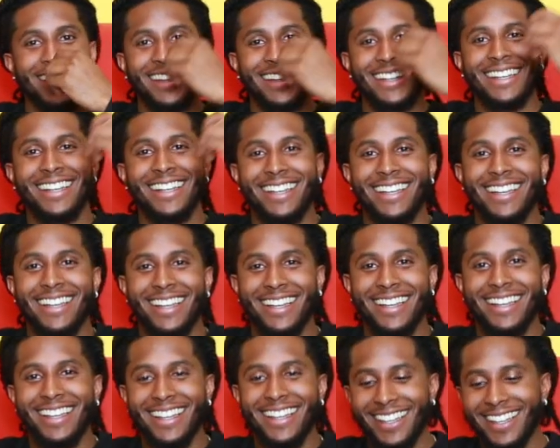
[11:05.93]

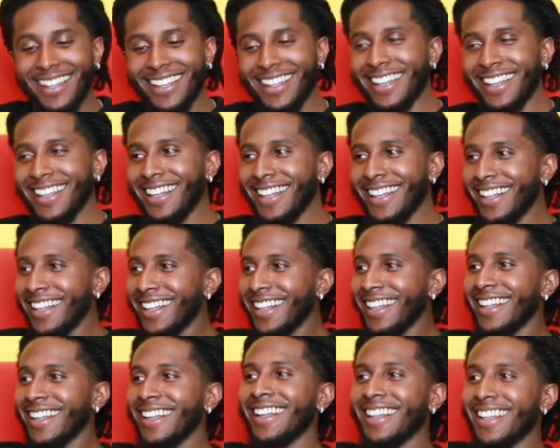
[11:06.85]

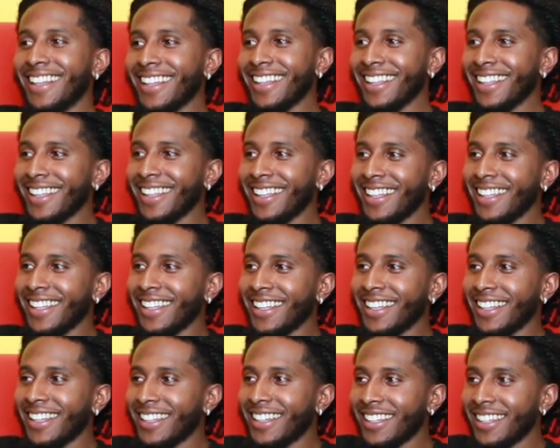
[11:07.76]

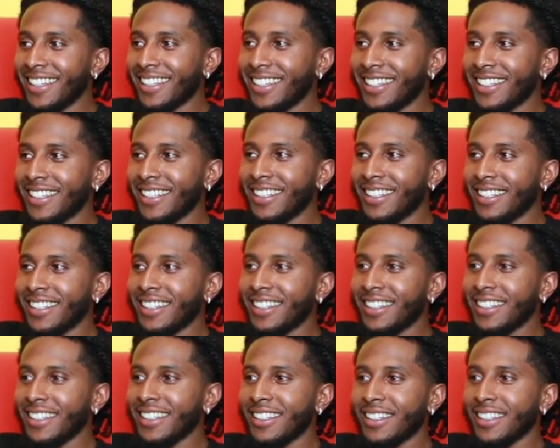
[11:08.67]

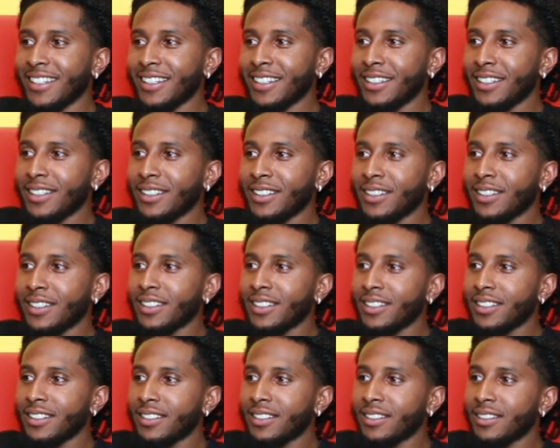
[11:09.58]

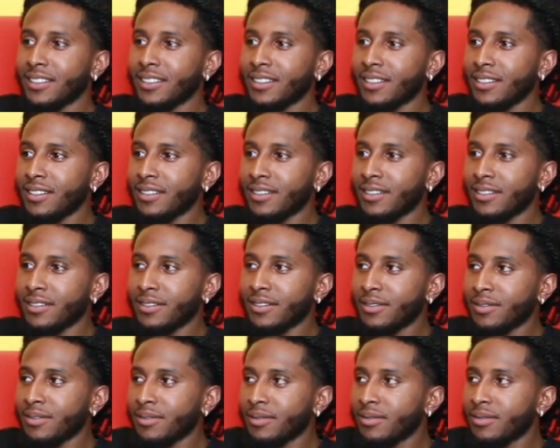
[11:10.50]

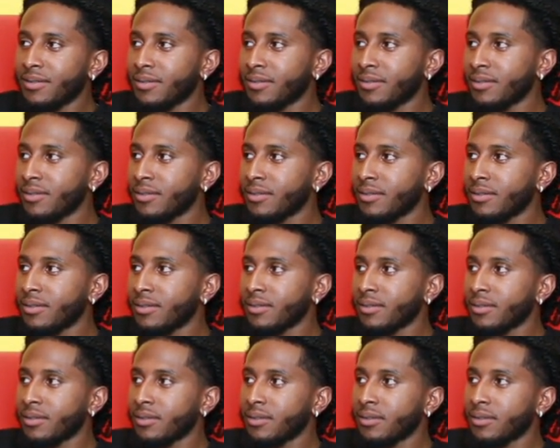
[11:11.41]

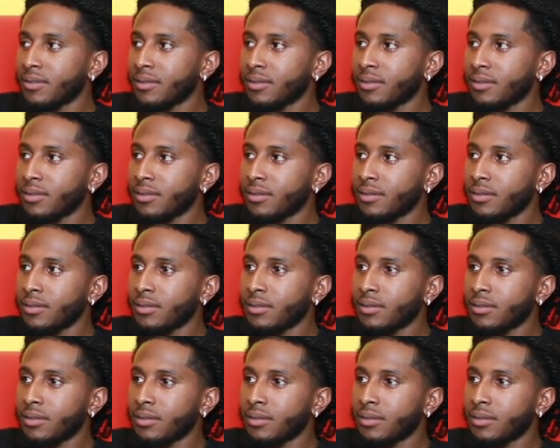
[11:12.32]
[no speech]